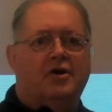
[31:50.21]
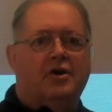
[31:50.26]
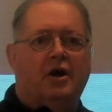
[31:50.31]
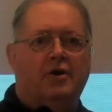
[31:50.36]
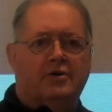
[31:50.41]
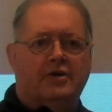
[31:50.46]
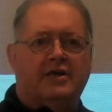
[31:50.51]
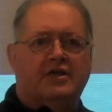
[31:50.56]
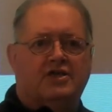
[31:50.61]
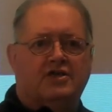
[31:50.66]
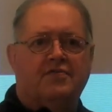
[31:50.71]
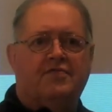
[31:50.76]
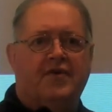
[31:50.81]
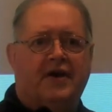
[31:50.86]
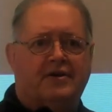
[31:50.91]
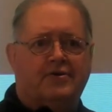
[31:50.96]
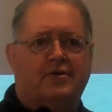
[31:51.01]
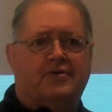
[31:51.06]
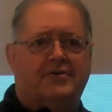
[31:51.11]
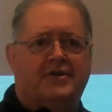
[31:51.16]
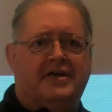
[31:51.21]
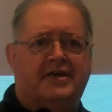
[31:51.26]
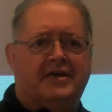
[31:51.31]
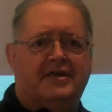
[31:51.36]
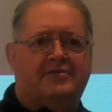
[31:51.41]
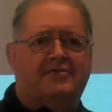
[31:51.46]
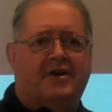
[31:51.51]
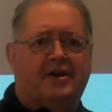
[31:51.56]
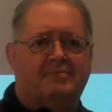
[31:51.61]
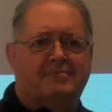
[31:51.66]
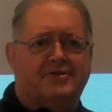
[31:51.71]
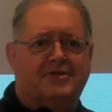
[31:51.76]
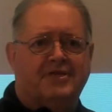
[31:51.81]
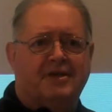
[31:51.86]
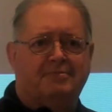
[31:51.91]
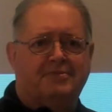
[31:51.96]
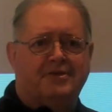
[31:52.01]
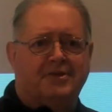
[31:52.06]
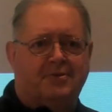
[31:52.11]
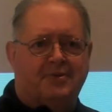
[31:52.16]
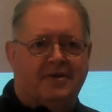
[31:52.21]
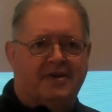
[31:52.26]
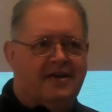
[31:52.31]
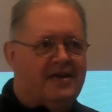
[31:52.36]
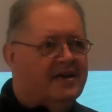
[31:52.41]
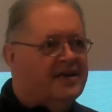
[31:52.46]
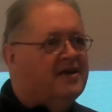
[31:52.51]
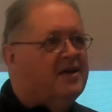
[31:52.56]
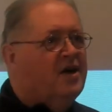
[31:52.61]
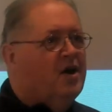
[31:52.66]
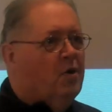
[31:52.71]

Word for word: noting its effect on the eardrums subsequently,